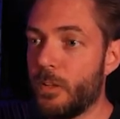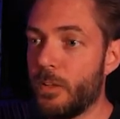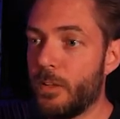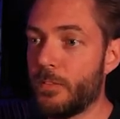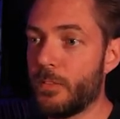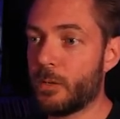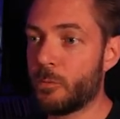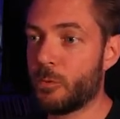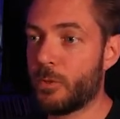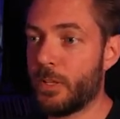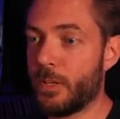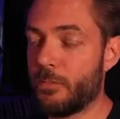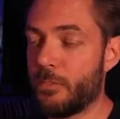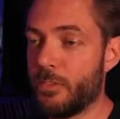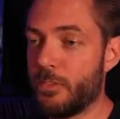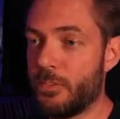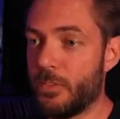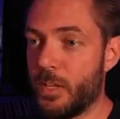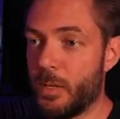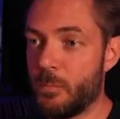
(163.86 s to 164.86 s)
And then we'll have
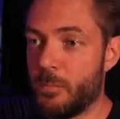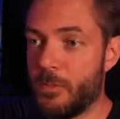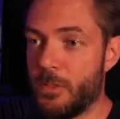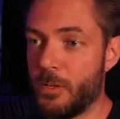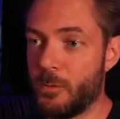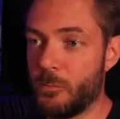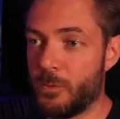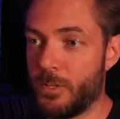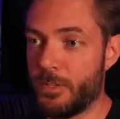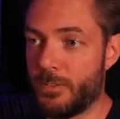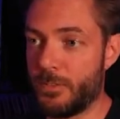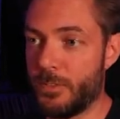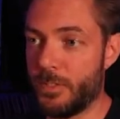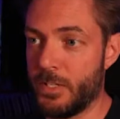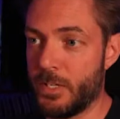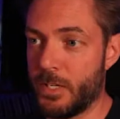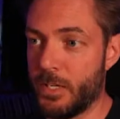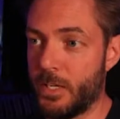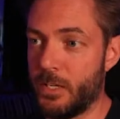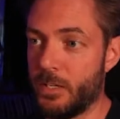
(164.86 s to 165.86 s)
the same thing when it's
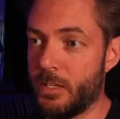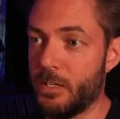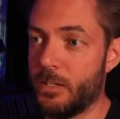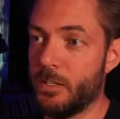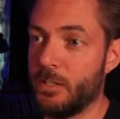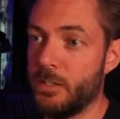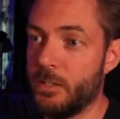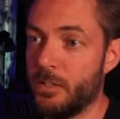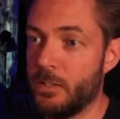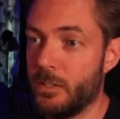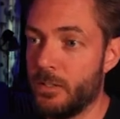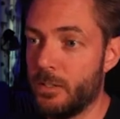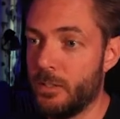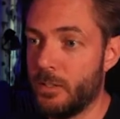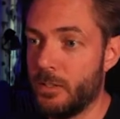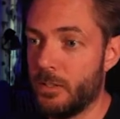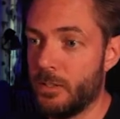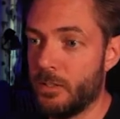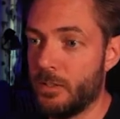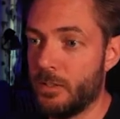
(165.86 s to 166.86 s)
done.
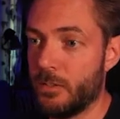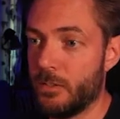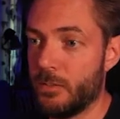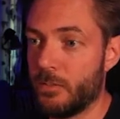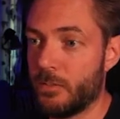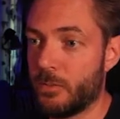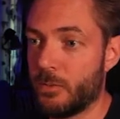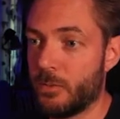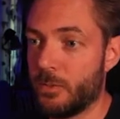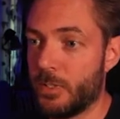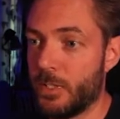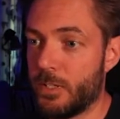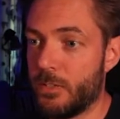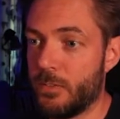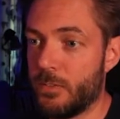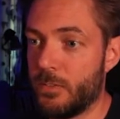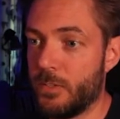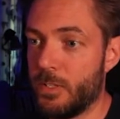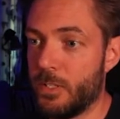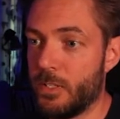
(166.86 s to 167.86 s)
So
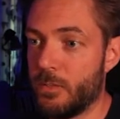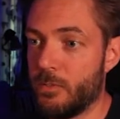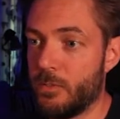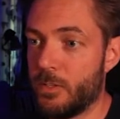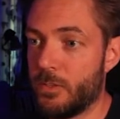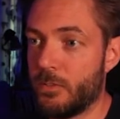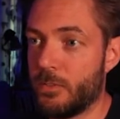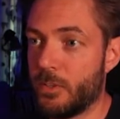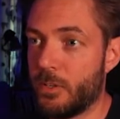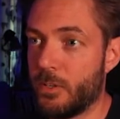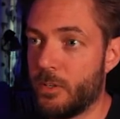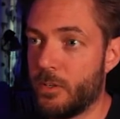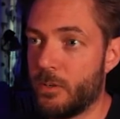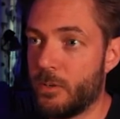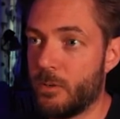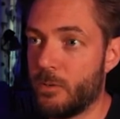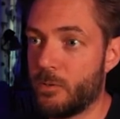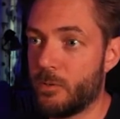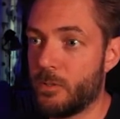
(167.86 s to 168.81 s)
let's give this a go.